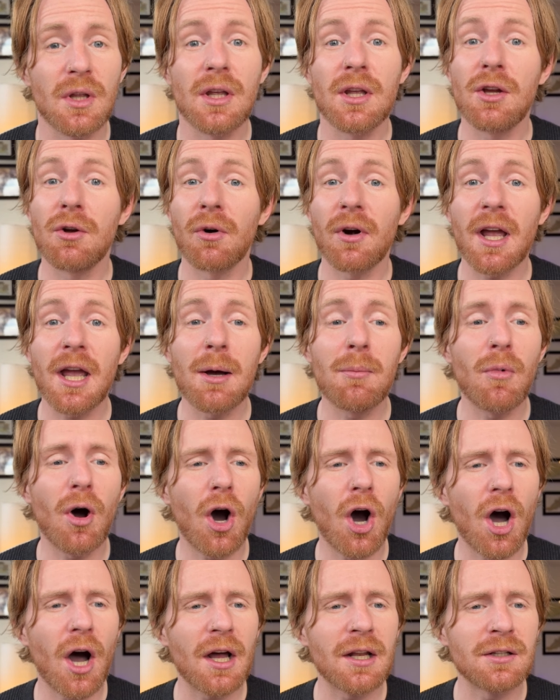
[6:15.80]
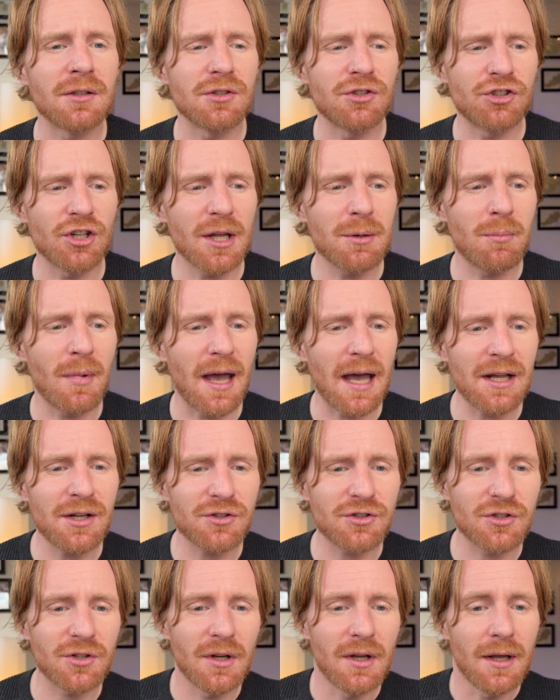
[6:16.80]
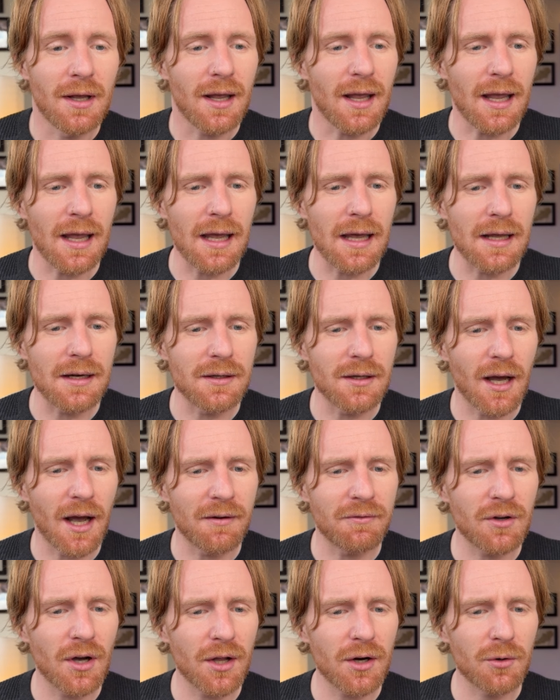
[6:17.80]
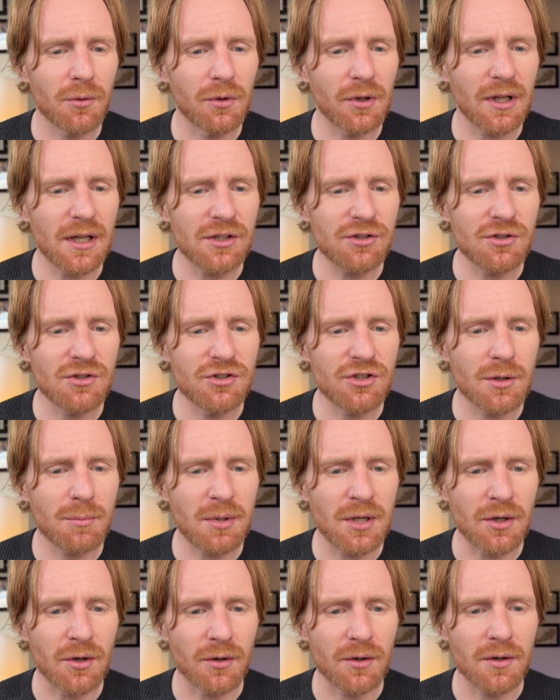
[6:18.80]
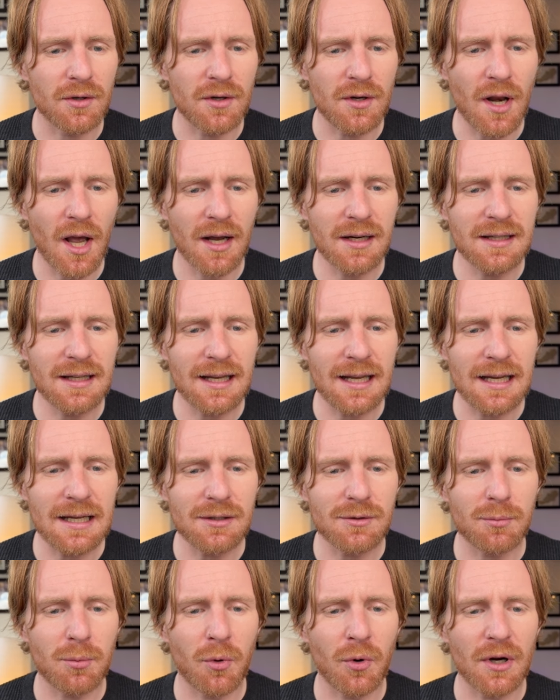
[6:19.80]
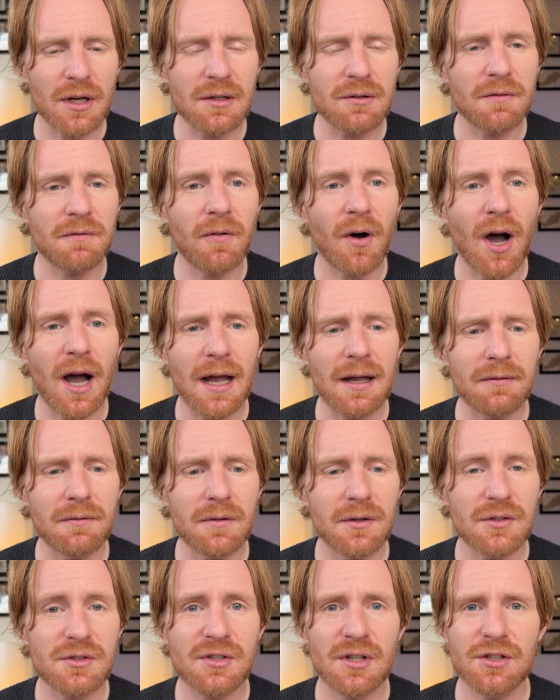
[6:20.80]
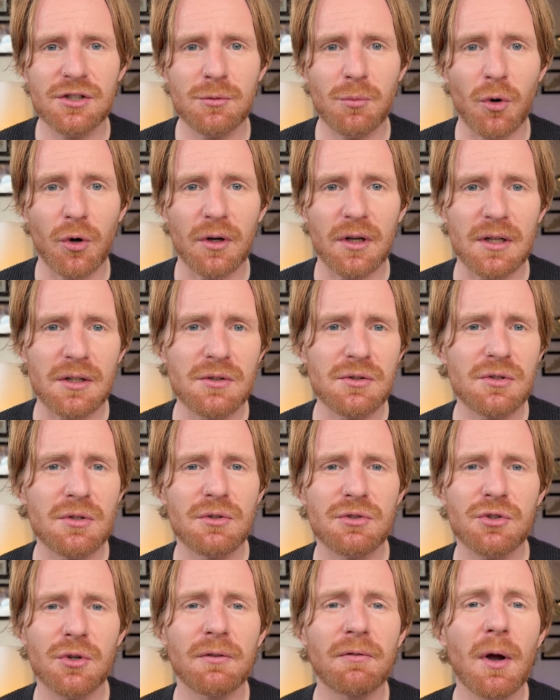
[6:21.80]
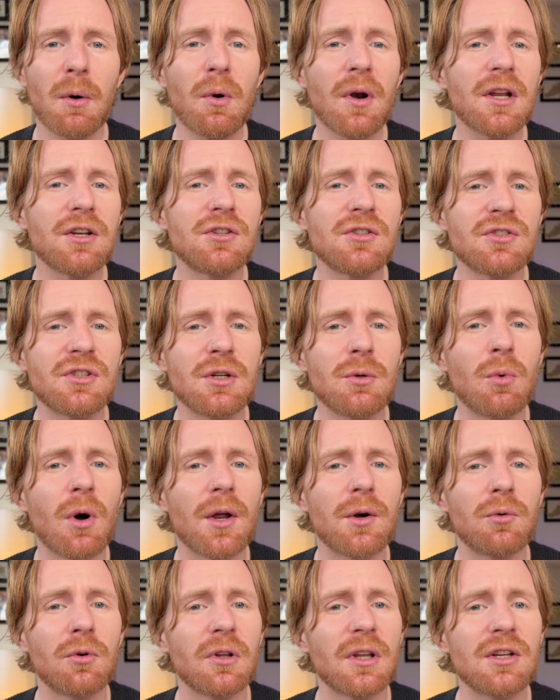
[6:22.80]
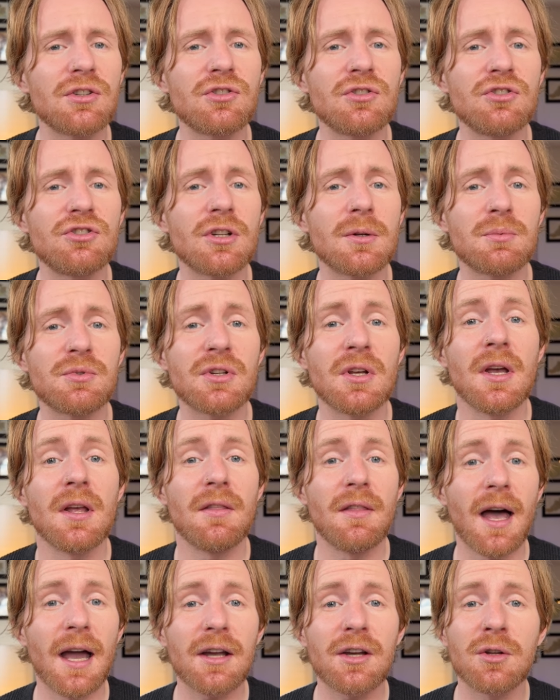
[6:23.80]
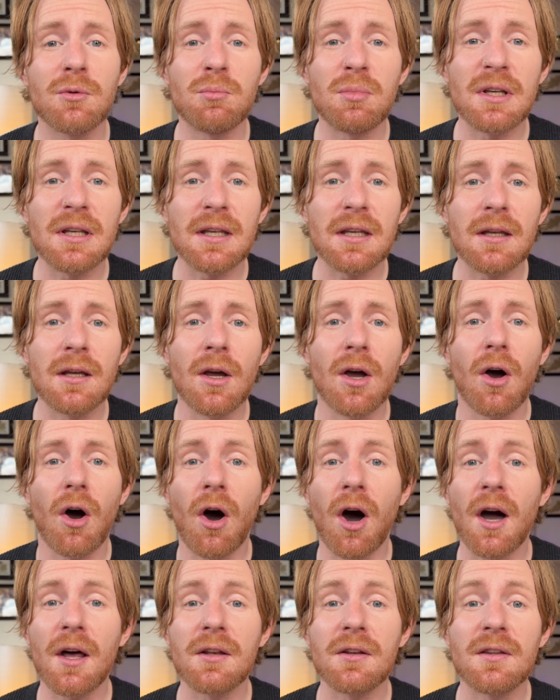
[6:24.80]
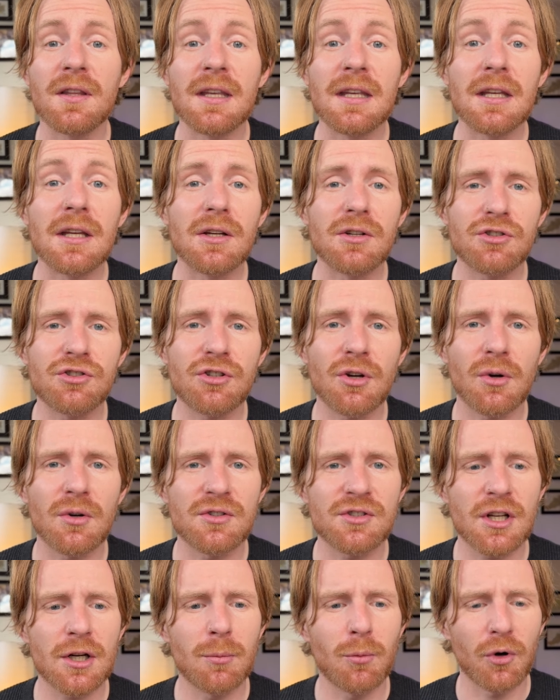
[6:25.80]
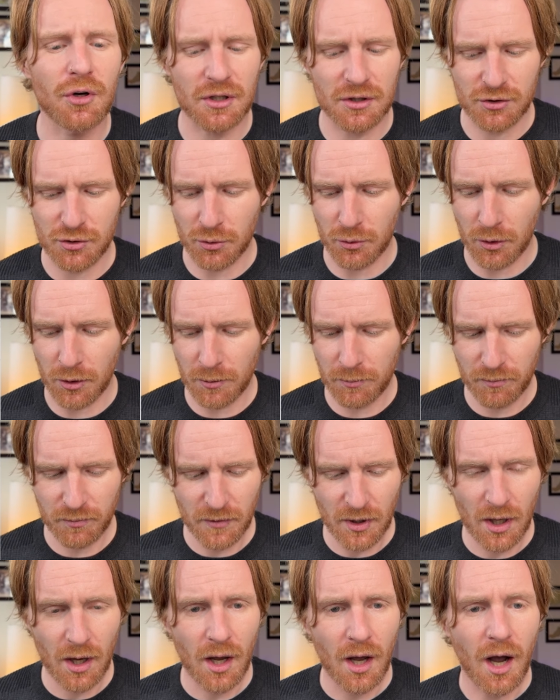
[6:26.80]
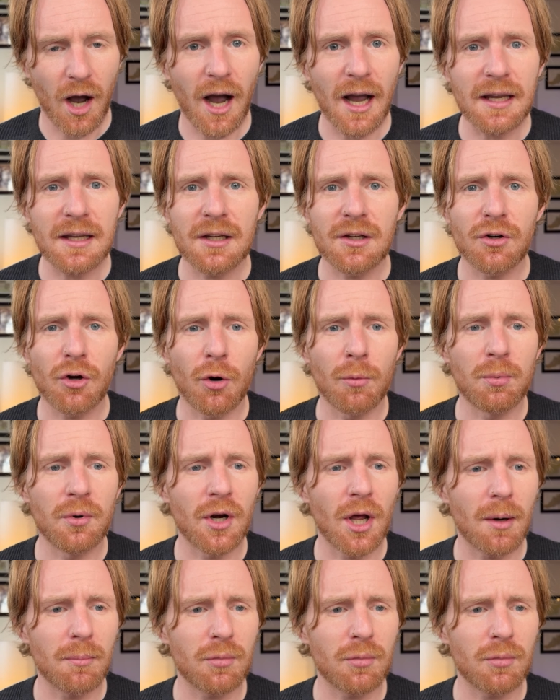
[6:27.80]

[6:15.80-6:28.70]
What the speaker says: Here I am on GEDmatch, and I've got a relationship here, 98.5 centimorgans. So if I wanted to see what relationships that could be on the Shared Centimorgan tool, I can open up